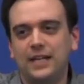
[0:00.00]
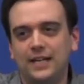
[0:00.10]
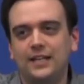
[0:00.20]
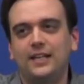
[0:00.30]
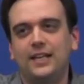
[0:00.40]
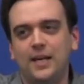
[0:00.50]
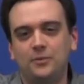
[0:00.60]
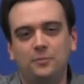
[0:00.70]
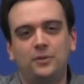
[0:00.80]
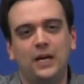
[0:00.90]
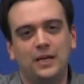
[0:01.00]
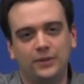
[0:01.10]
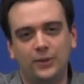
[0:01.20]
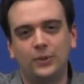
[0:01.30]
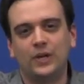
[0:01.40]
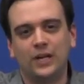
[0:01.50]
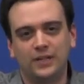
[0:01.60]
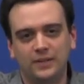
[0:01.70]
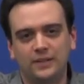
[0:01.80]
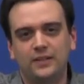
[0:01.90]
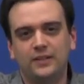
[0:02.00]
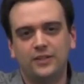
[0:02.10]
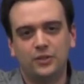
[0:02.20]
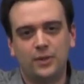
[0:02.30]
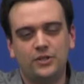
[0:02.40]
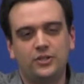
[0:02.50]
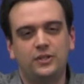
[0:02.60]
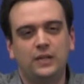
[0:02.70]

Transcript: Yeah, it comes up a lot. The whole gun situation.